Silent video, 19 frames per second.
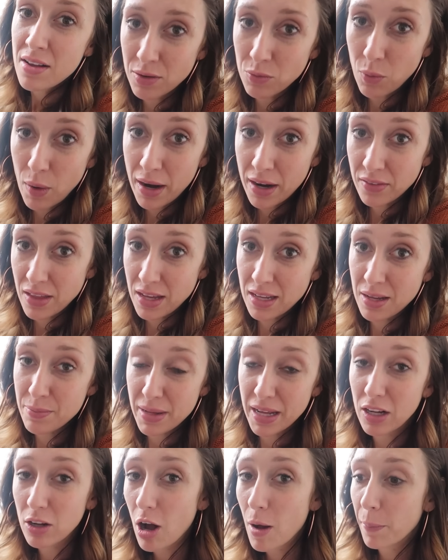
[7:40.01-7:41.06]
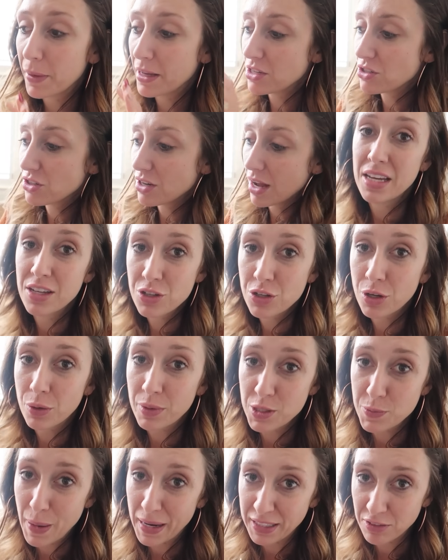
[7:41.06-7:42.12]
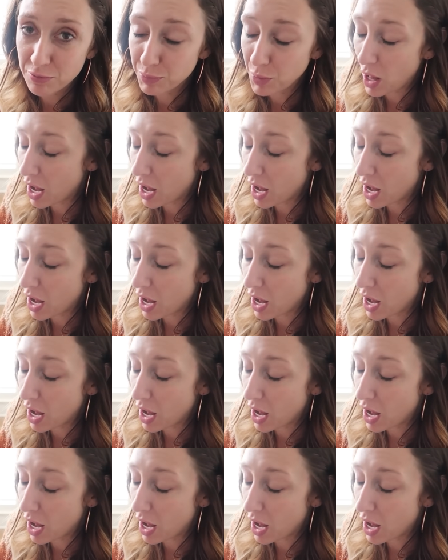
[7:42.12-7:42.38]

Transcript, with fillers: and where they can be accomplished in your respective